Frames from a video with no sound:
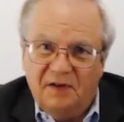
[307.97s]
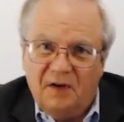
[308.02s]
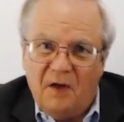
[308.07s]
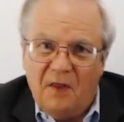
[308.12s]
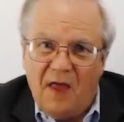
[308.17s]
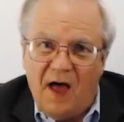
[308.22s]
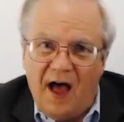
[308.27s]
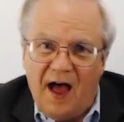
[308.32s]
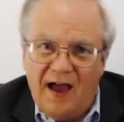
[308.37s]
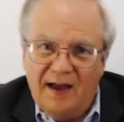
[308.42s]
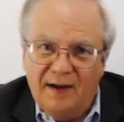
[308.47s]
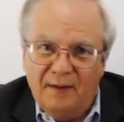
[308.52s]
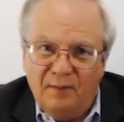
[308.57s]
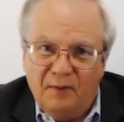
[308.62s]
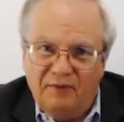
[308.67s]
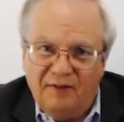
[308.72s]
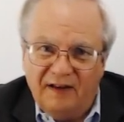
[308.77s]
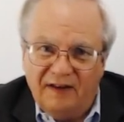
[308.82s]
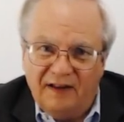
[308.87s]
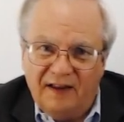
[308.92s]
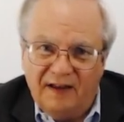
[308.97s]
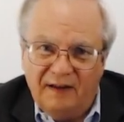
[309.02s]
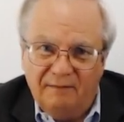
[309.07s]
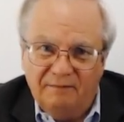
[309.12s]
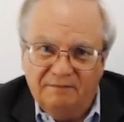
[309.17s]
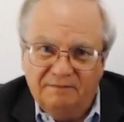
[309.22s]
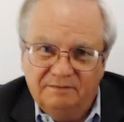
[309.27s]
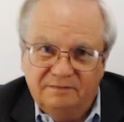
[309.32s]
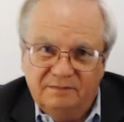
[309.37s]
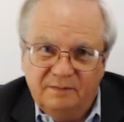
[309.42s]
on the item of
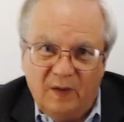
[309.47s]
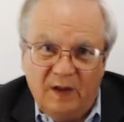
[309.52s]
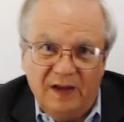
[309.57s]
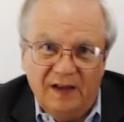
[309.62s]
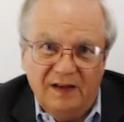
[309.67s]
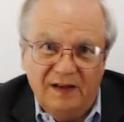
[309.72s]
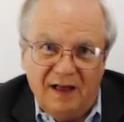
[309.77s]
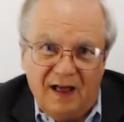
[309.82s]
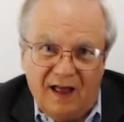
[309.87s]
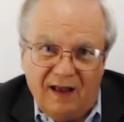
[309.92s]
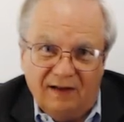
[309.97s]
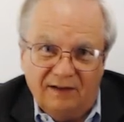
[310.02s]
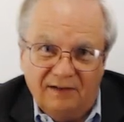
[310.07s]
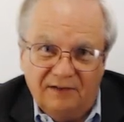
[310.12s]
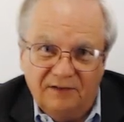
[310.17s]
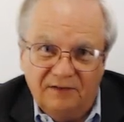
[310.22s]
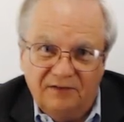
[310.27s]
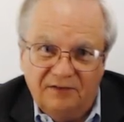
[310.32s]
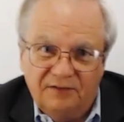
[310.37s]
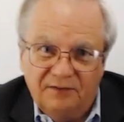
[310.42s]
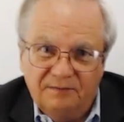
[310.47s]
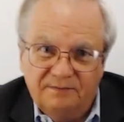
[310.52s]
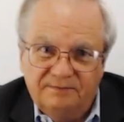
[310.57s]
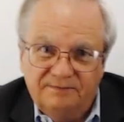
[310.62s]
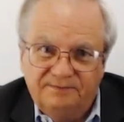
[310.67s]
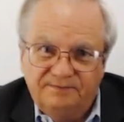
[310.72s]
income in dollars.